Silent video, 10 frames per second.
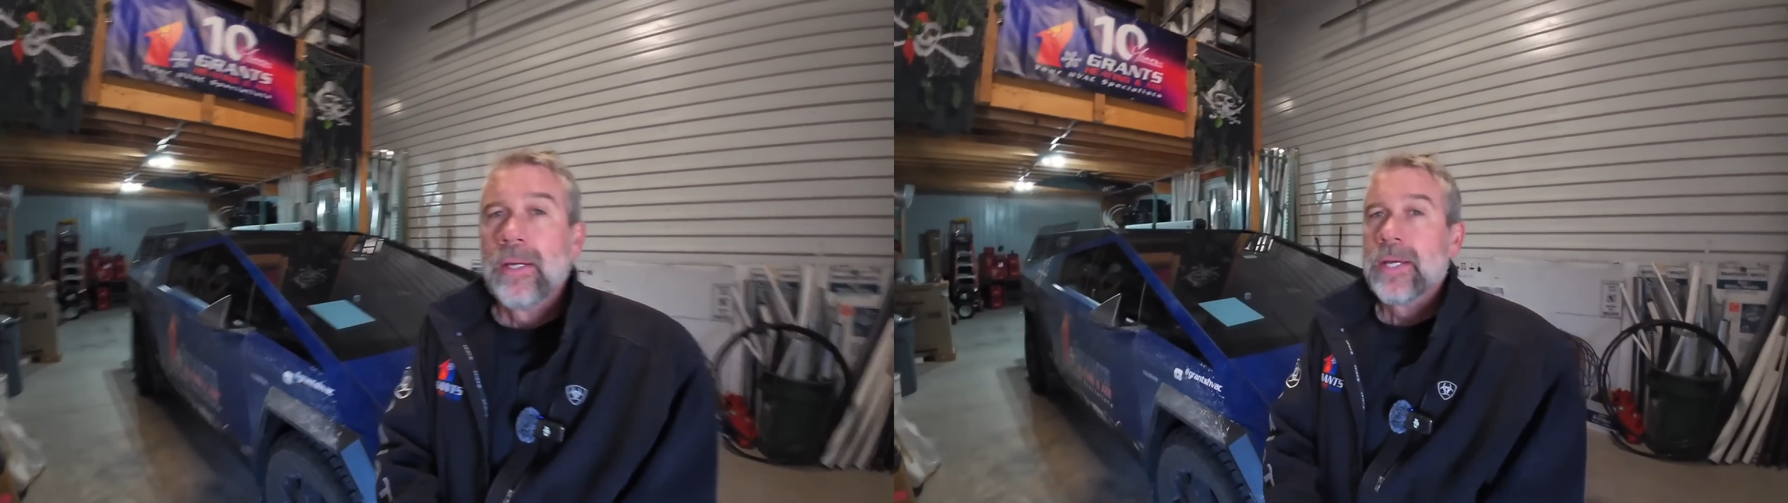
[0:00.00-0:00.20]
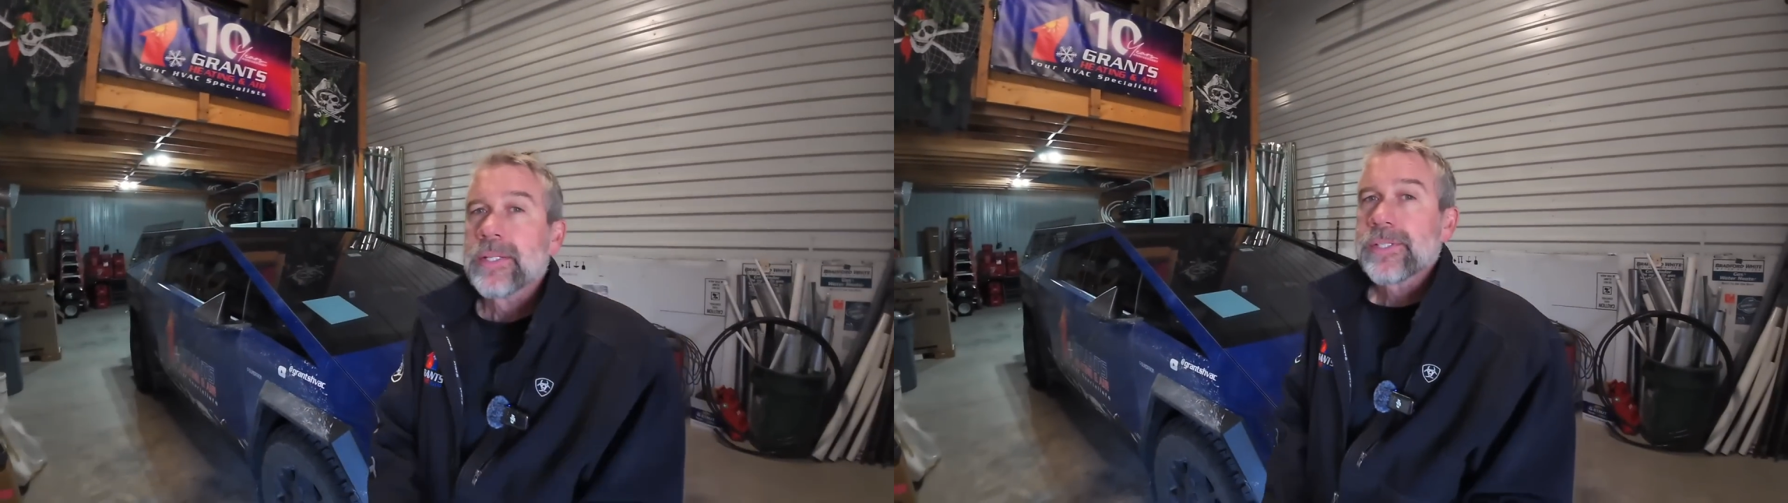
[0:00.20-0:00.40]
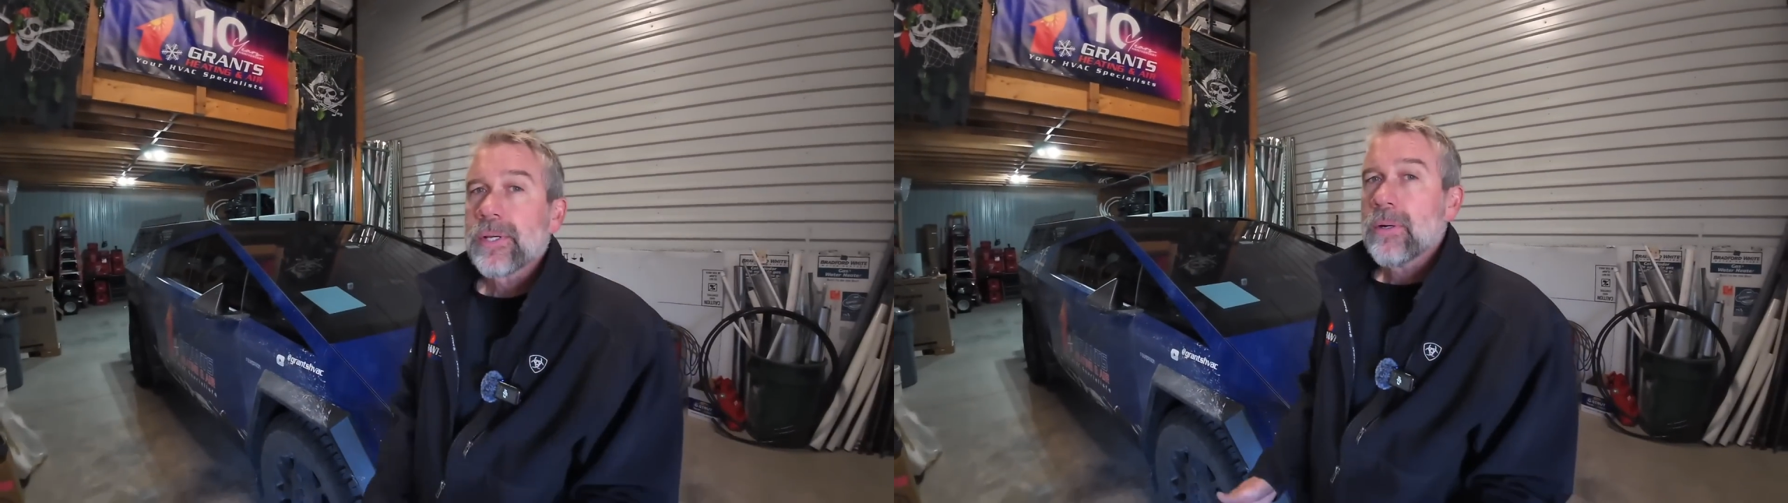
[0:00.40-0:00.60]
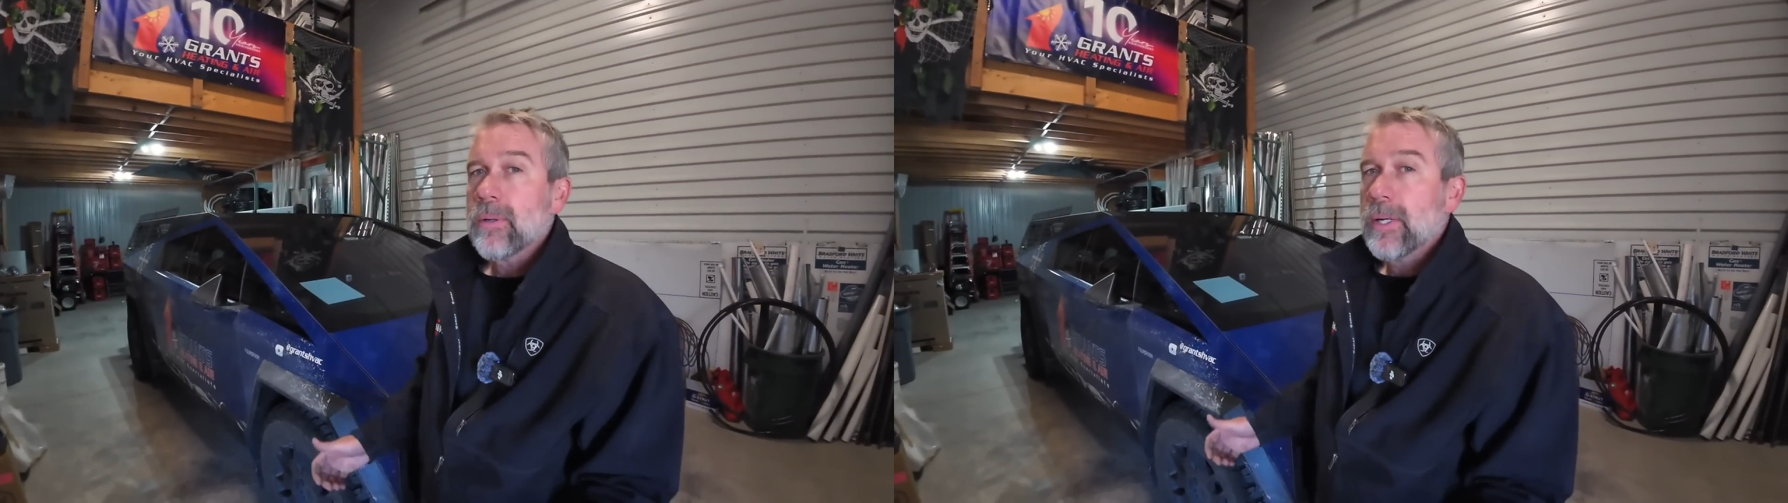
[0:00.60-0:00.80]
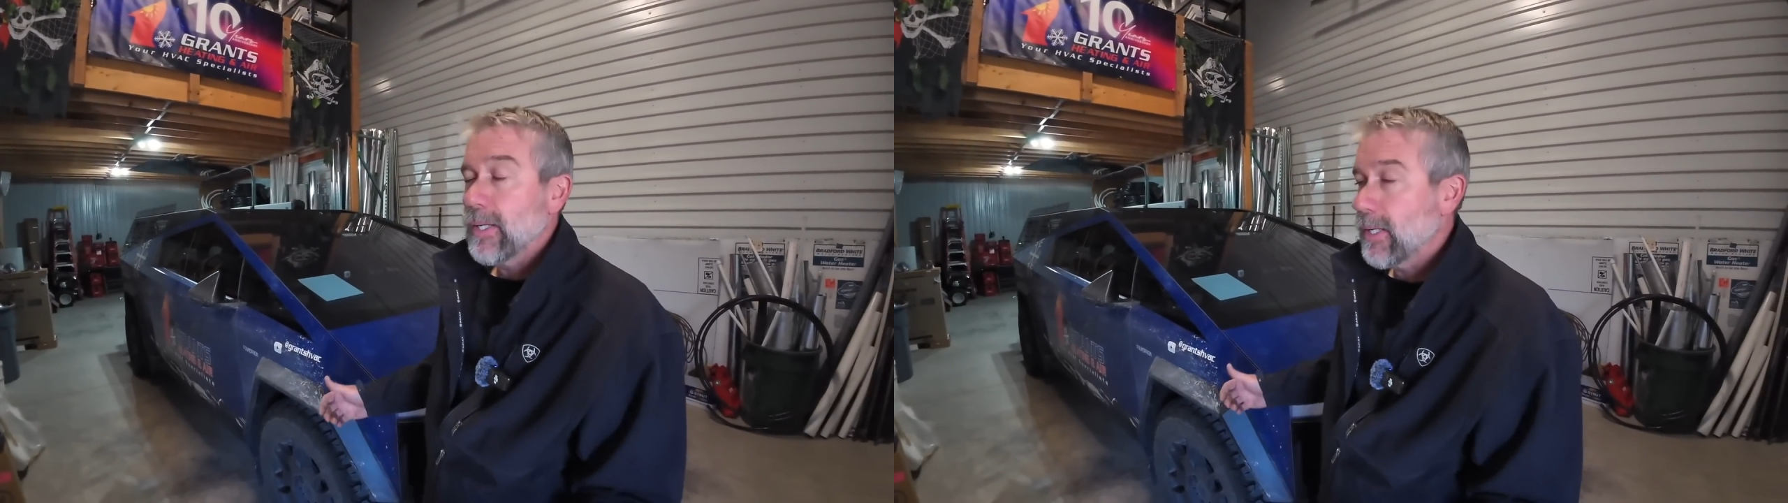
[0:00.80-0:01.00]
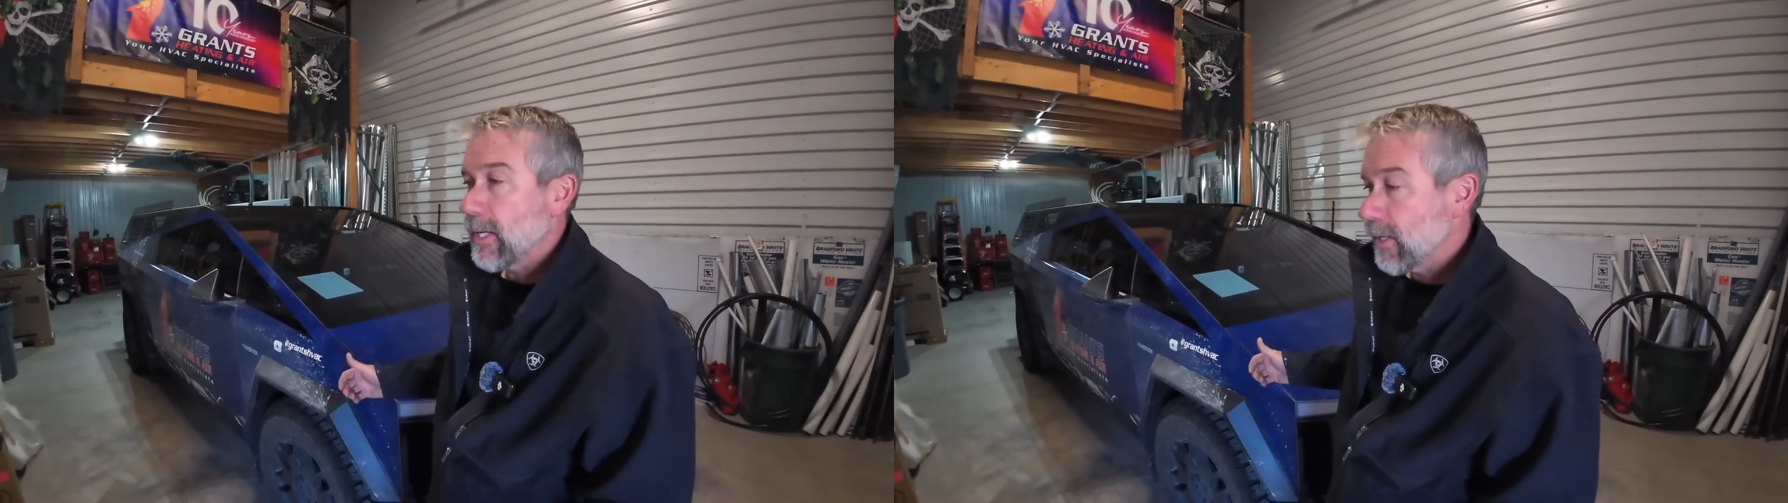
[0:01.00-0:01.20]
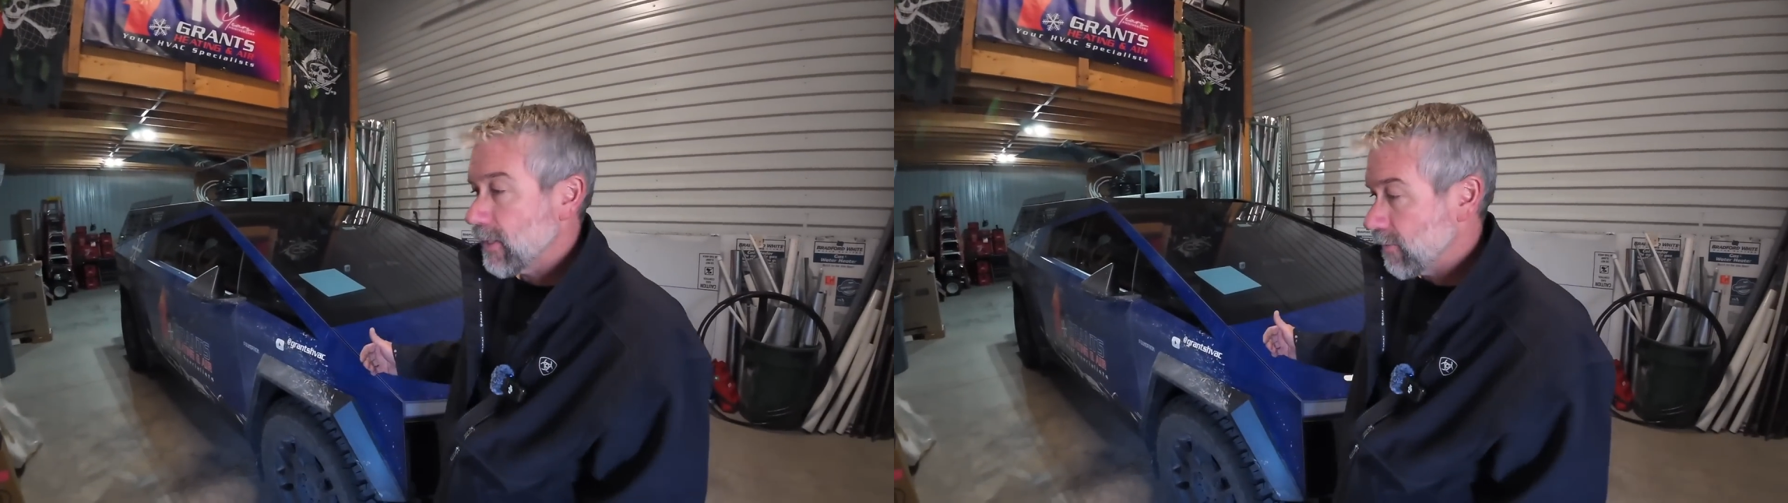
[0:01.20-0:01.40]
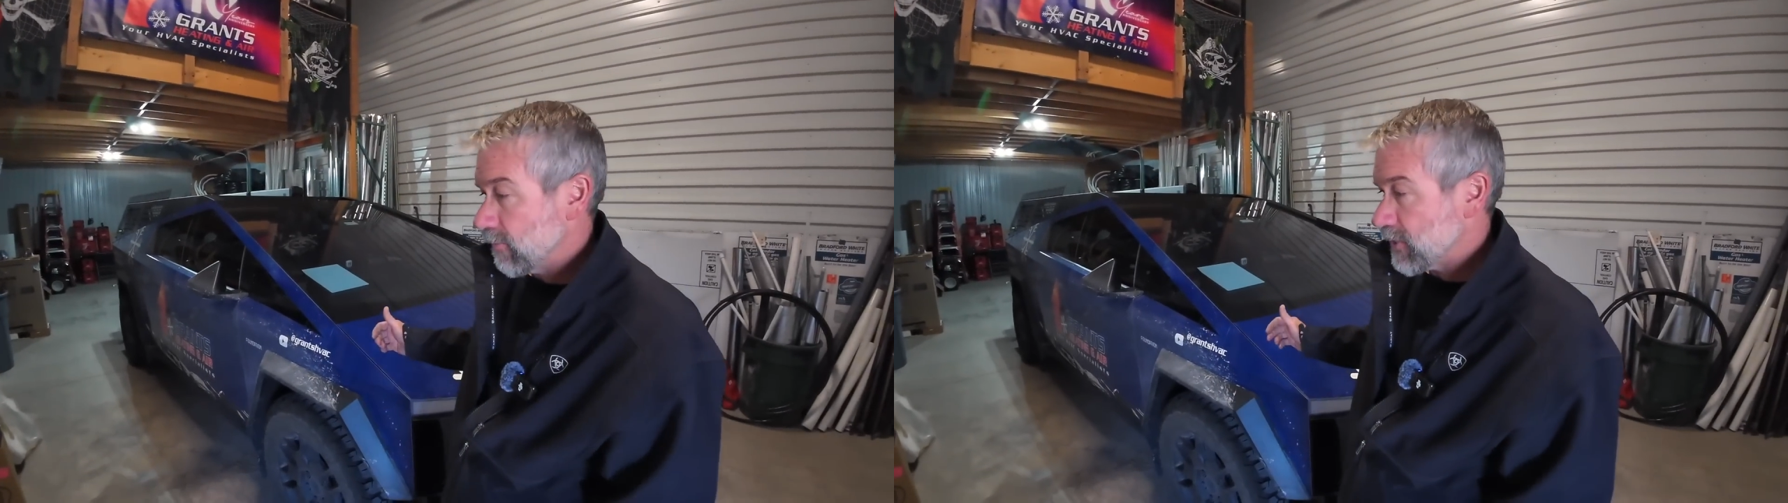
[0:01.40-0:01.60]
And so it